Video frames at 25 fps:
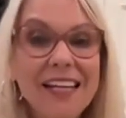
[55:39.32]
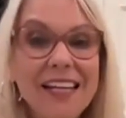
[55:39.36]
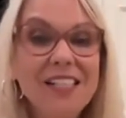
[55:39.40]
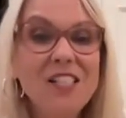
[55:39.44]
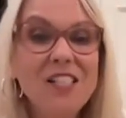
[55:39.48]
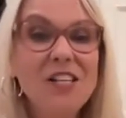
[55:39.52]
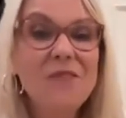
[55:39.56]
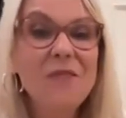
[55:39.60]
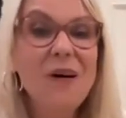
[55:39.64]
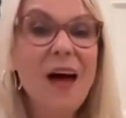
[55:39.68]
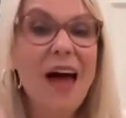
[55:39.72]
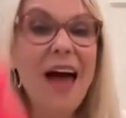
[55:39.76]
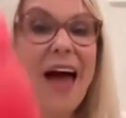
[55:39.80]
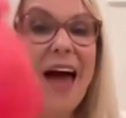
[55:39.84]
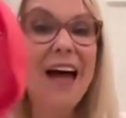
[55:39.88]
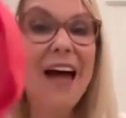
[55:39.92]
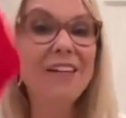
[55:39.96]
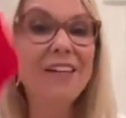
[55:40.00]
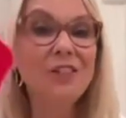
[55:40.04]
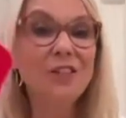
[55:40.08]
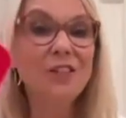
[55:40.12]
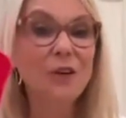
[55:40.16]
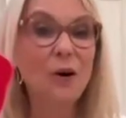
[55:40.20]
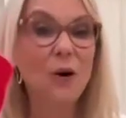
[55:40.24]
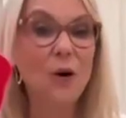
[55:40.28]
to add
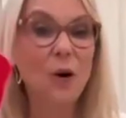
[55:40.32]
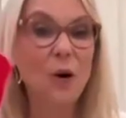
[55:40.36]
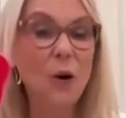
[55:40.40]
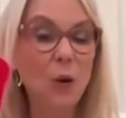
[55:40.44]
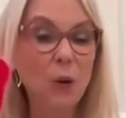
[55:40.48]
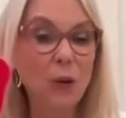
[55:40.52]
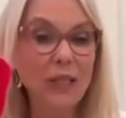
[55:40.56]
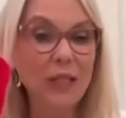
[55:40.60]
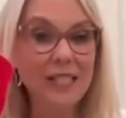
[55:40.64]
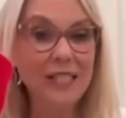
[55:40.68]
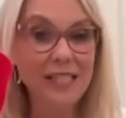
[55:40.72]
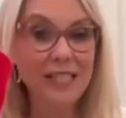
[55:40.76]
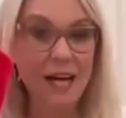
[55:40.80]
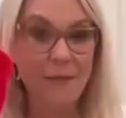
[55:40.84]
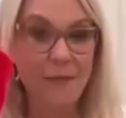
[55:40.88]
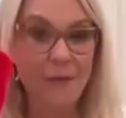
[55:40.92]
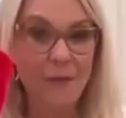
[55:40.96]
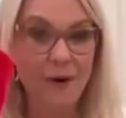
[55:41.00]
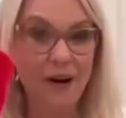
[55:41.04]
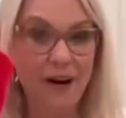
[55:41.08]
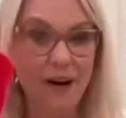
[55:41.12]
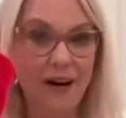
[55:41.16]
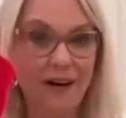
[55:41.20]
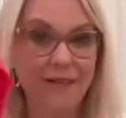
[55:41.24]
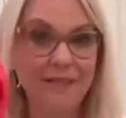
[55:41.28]
your holy
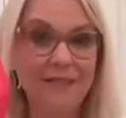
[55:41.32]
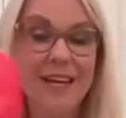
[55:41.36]
Tupperware.